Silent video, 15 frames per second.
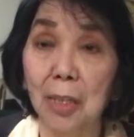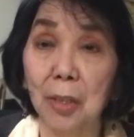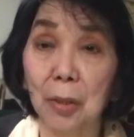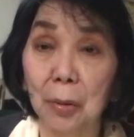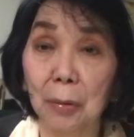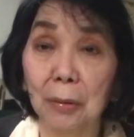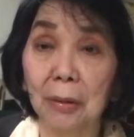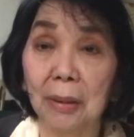
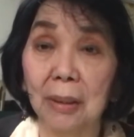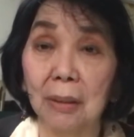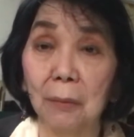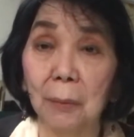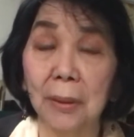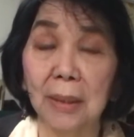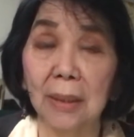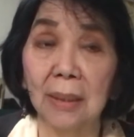used
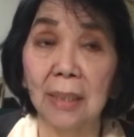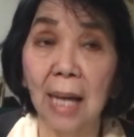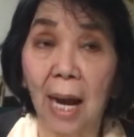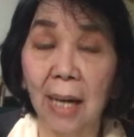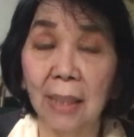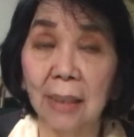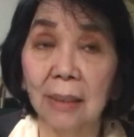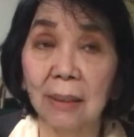the
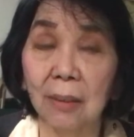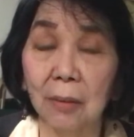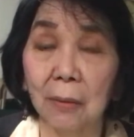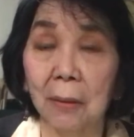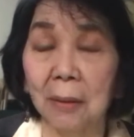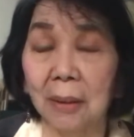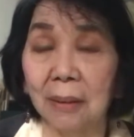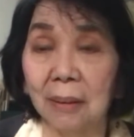talent
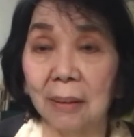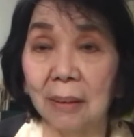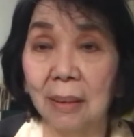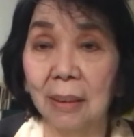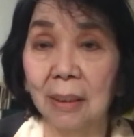or